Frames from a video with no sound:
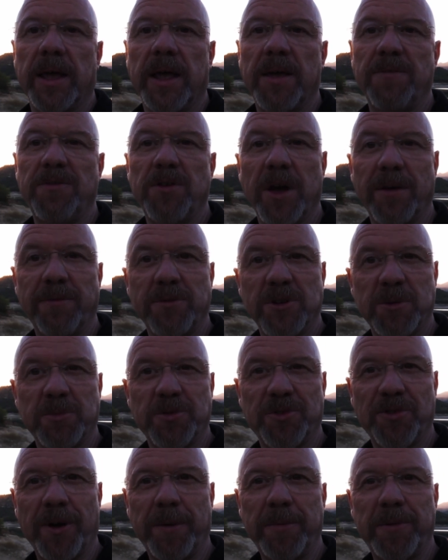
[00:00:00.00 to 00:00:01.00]
If you haven't
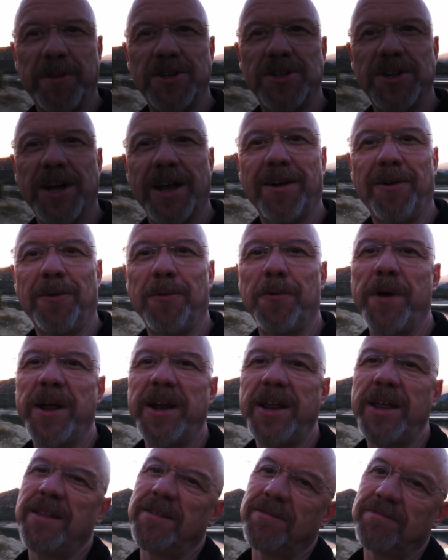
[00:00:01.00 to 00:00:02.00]
subscribed to the channel
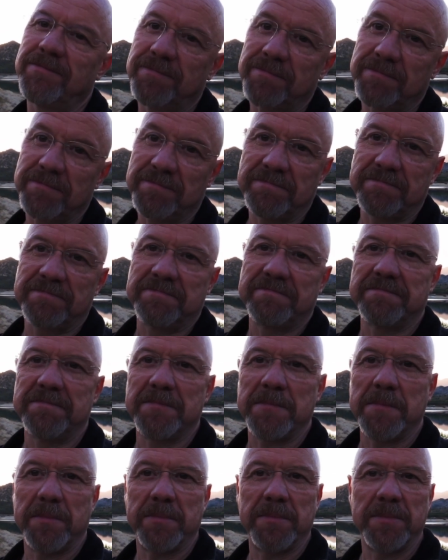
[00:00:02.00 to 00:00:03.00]
already,
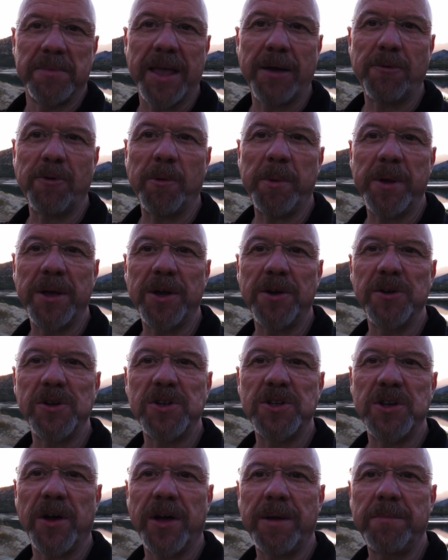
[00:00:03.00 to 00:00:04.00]
now would be a
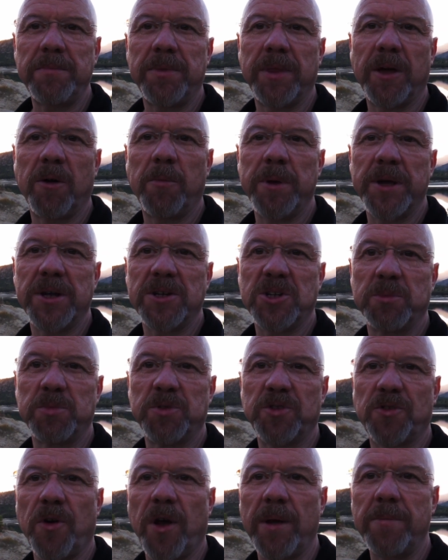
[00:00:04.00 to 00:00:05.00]
good time. There'll be a
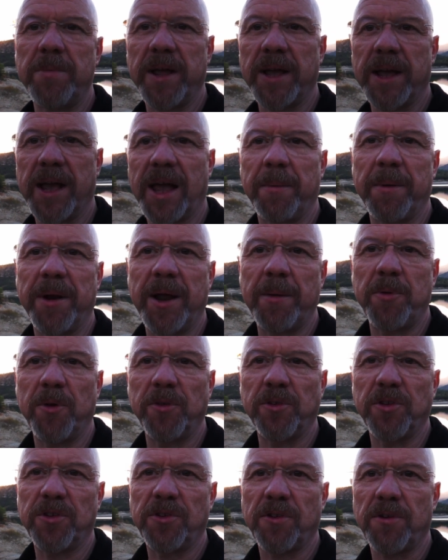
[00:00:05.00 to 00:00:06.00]
subscribe link coming up
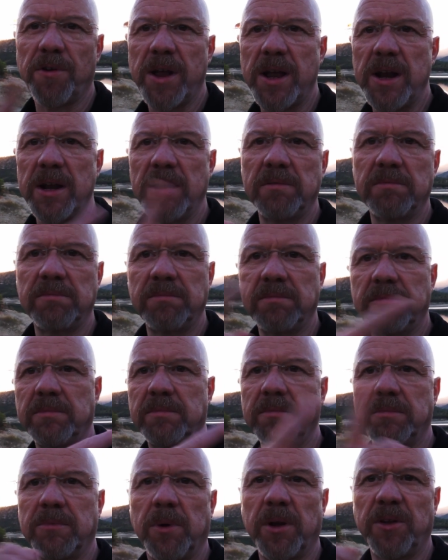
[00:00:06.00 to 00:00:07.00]
on the screen,
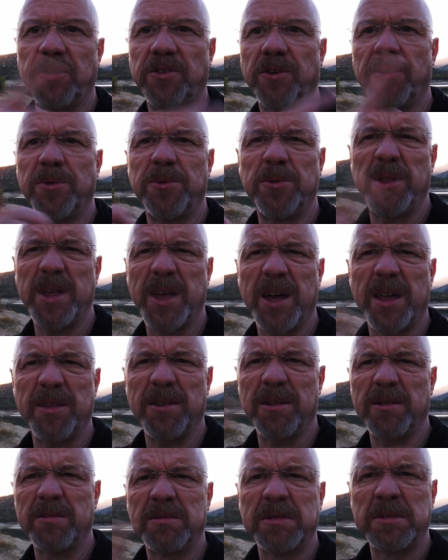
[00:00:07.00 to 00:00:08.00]
one side or the
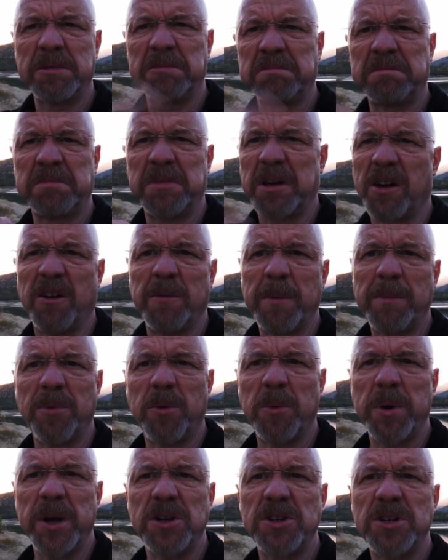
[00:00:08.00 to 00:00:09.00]
other, can't
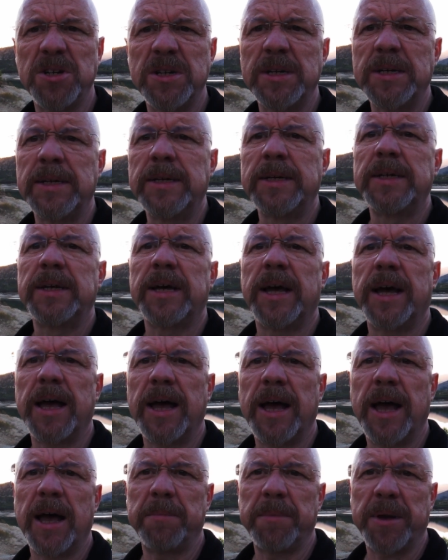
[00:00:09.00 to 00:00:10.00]
remember which,
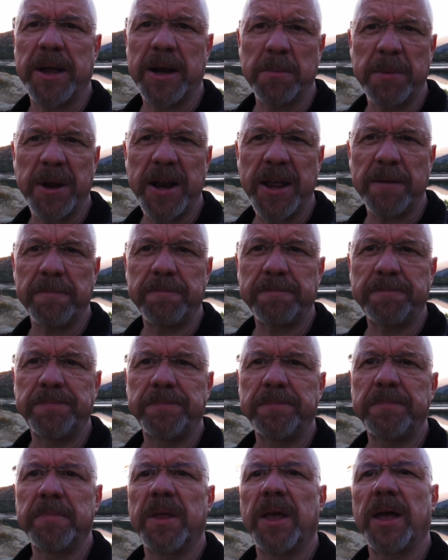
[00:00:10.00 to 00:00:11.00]
in a minute.
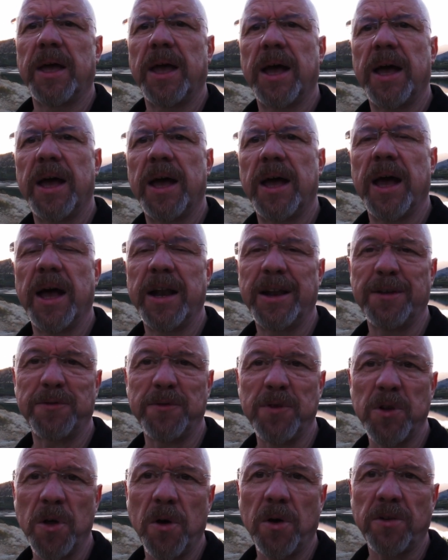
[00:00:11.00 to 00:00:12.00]
And
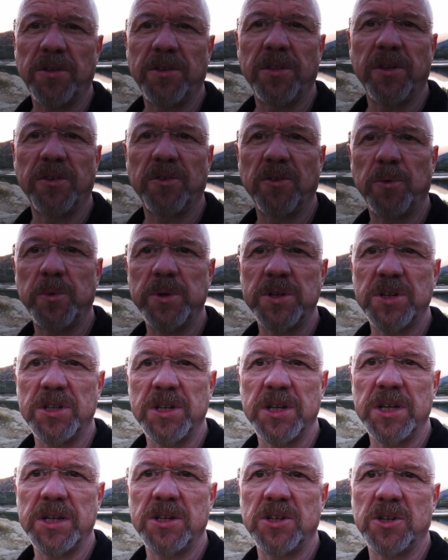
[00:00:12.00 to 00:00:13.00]
if not, there's always
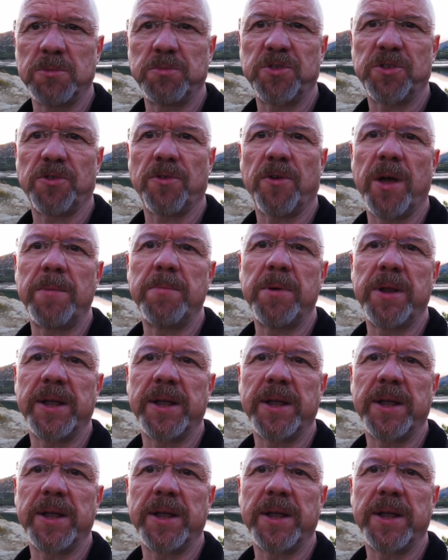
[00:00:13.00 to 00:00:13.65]
the subscribe